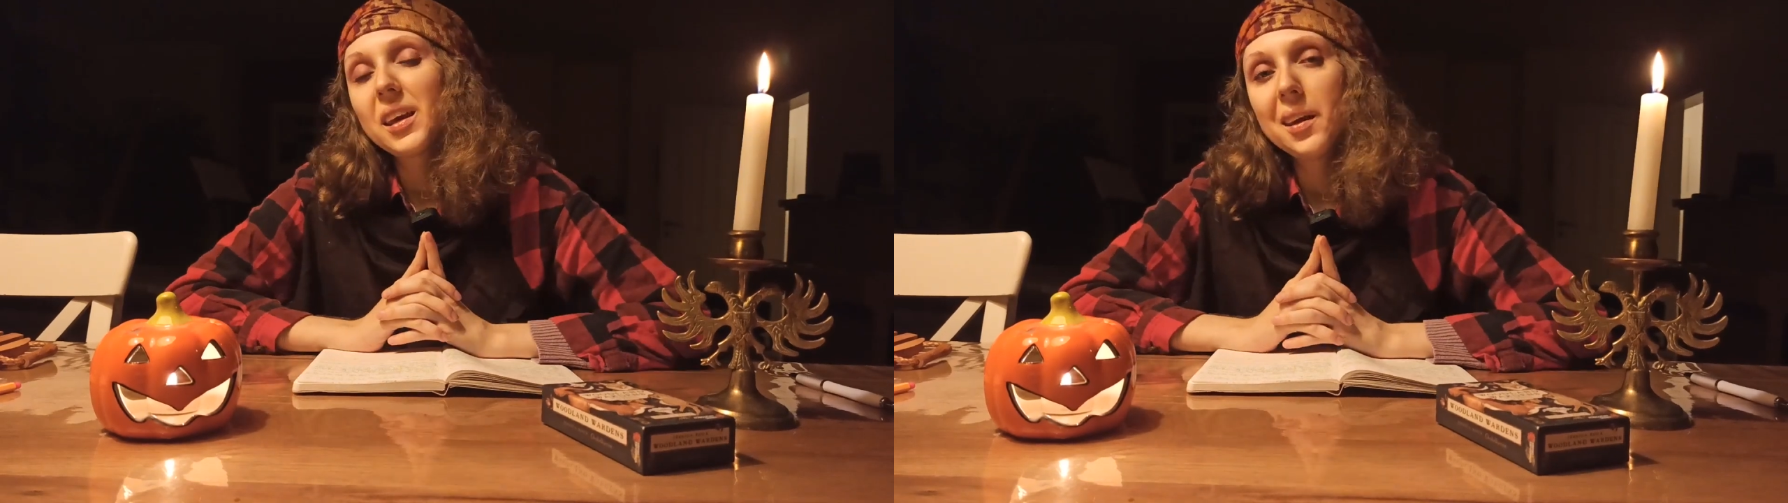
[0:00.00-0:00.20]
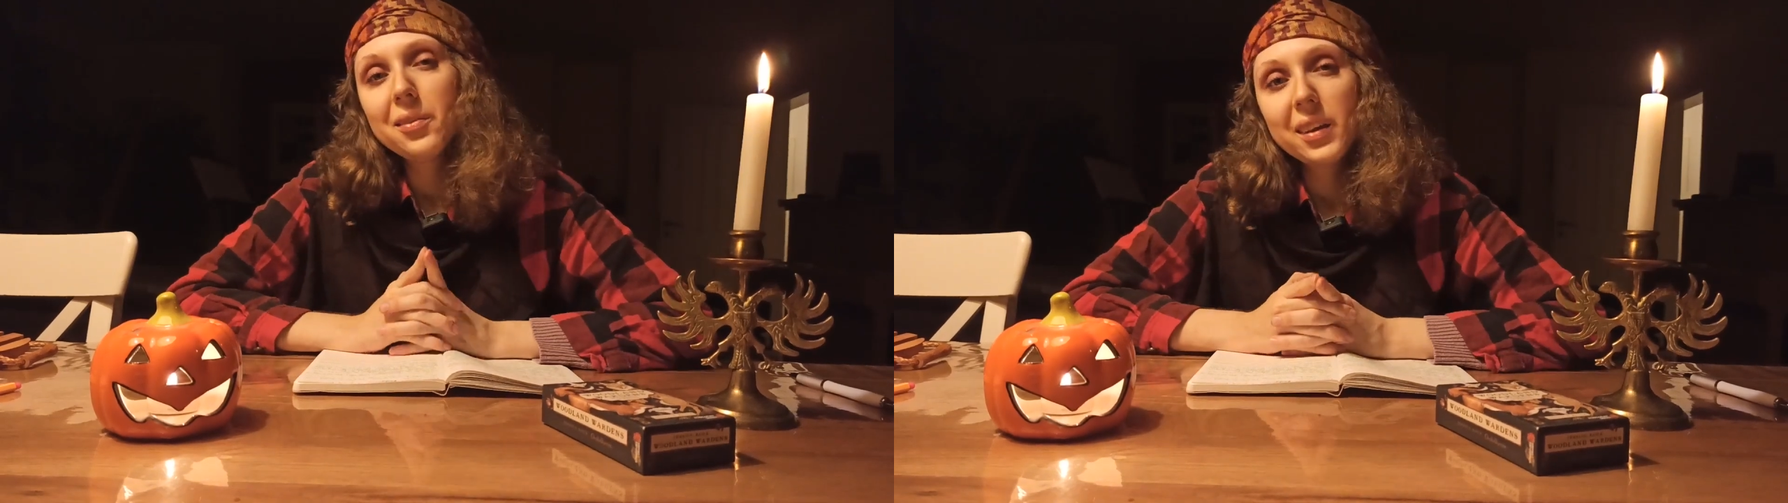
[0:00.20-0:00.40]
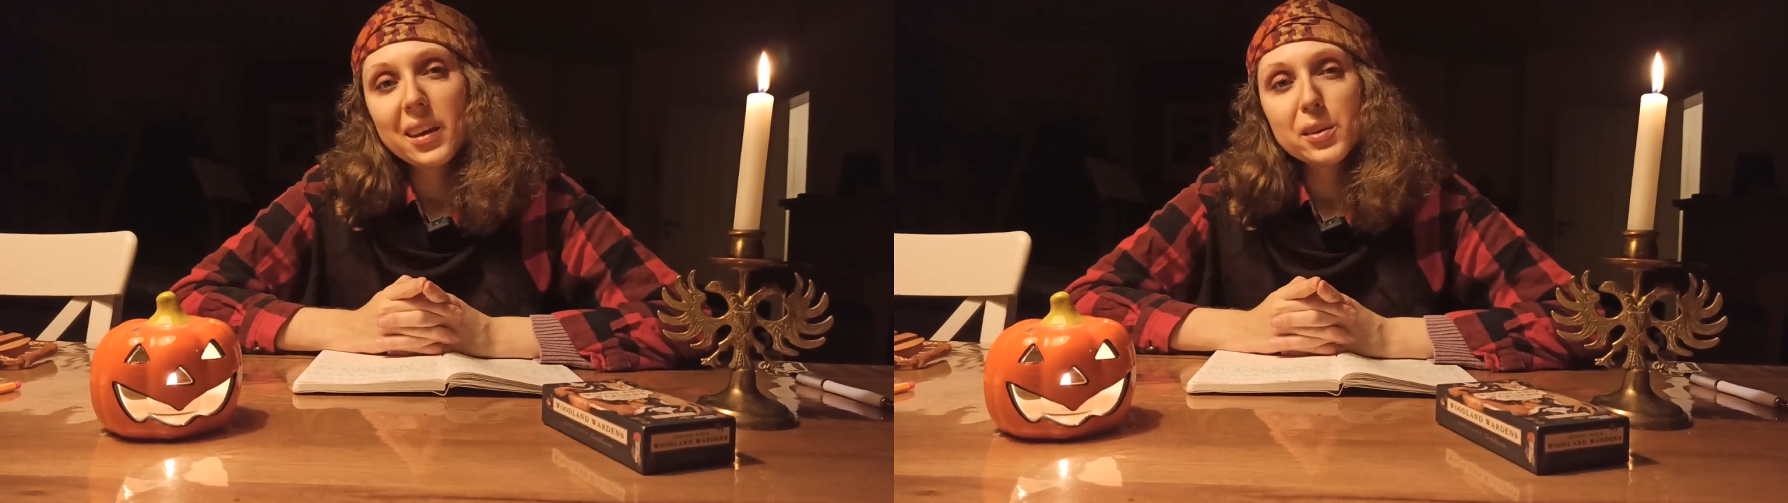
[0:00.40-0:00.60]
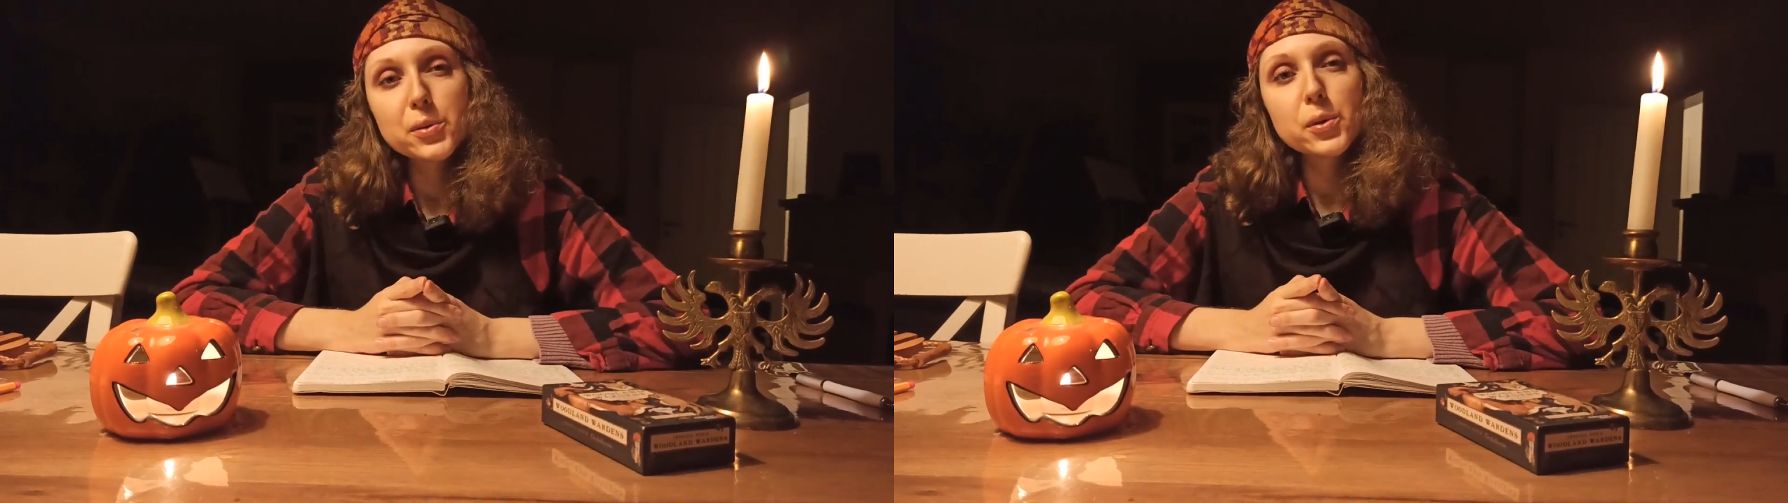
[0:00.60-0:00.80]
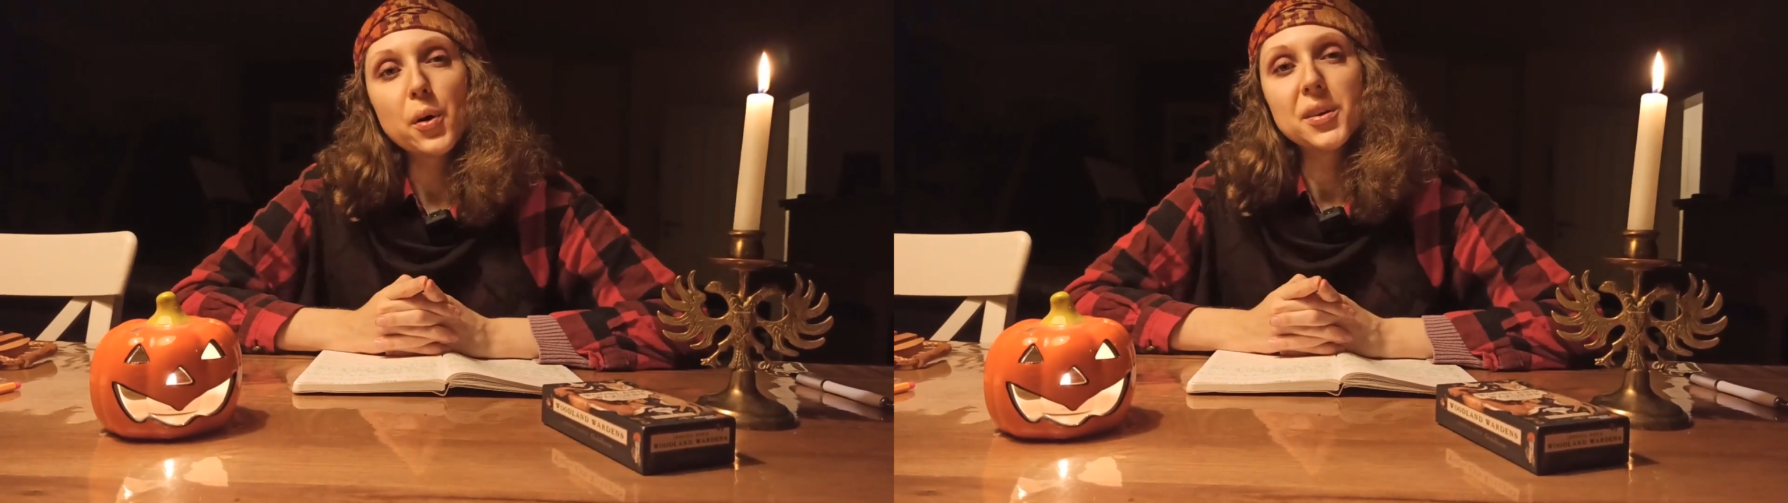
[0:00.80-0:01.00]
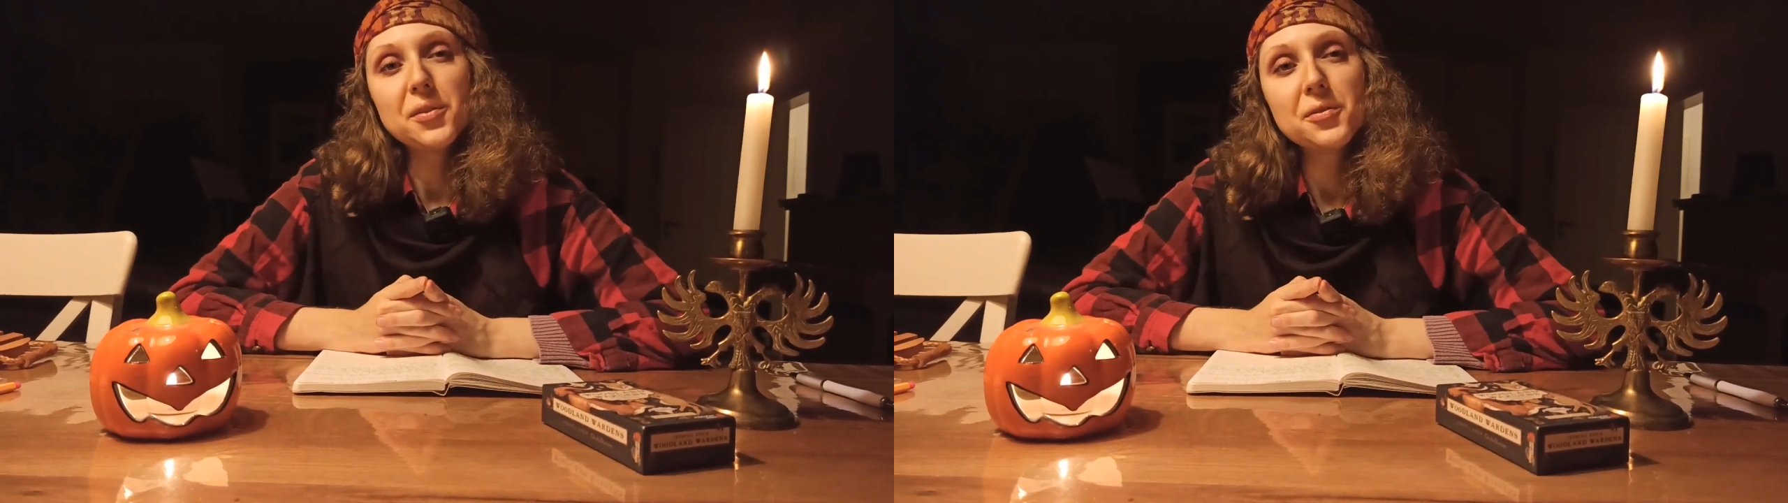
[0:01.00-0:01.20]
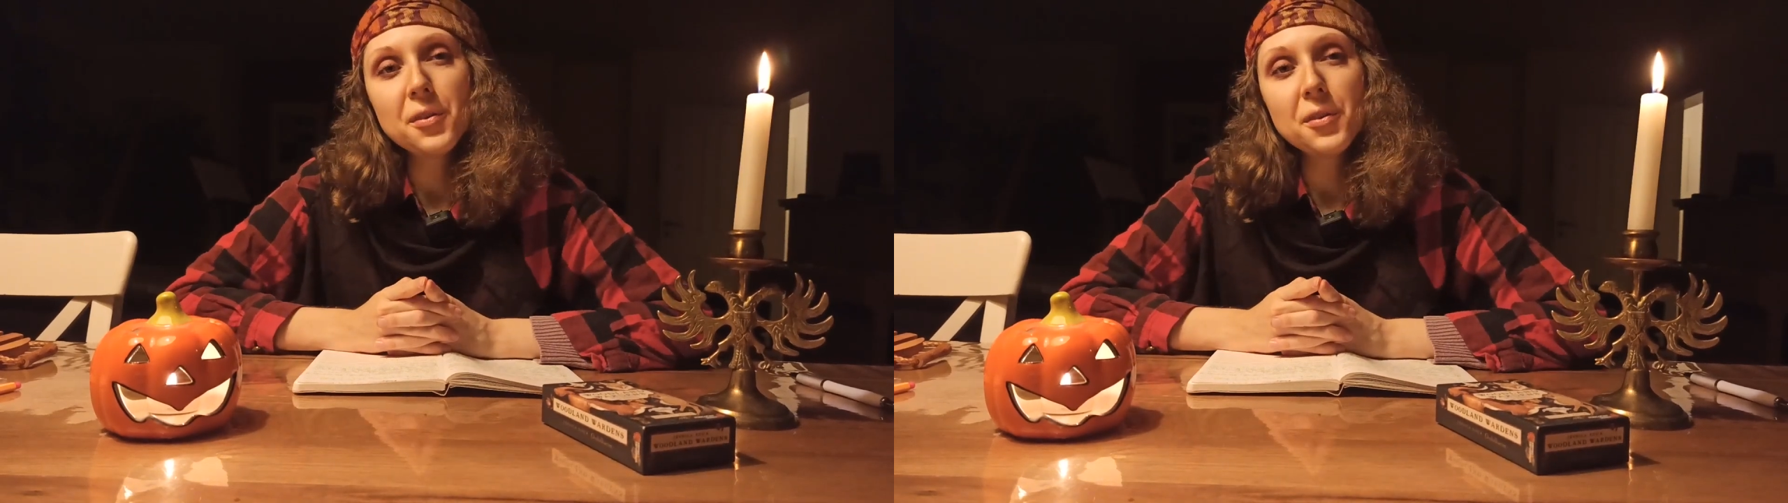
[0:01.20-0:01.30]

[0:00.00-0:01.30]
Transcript: Evenings on a